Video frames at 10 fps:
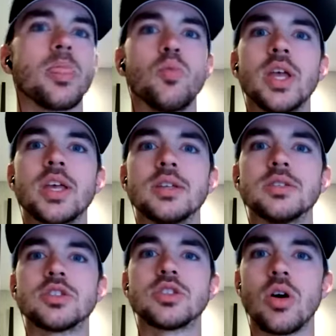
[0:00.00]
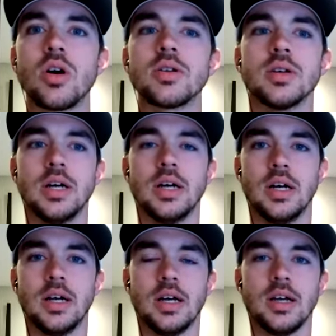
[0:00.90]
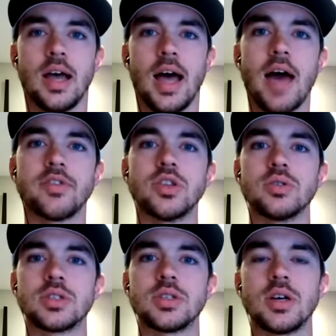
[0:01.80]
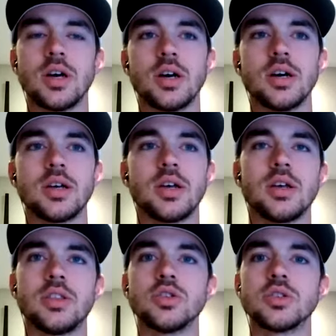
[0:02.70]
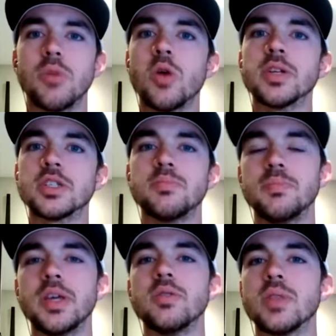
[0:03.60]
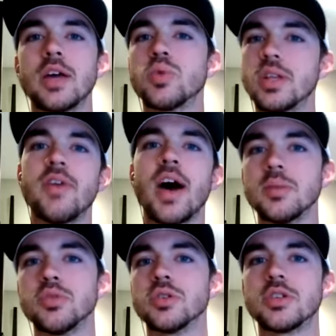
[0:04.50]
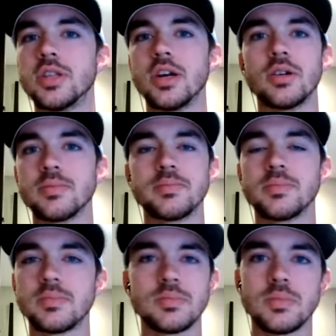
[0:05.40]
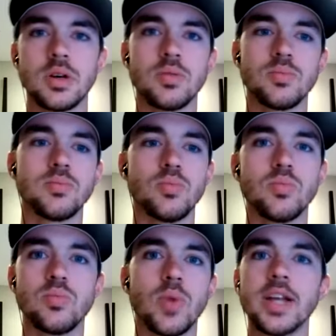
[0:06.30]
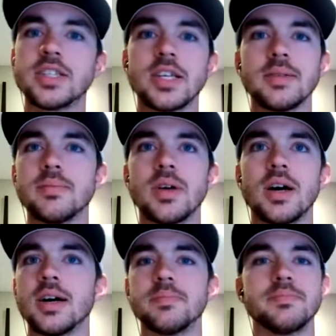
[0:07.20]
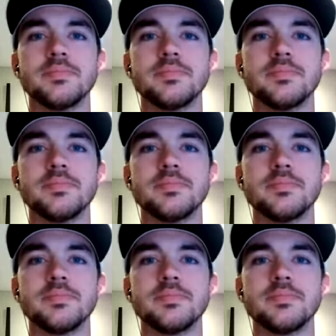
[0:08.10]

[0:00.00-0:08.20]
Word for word: we can start having those uh, those moments be like really valuable to their a racing uh,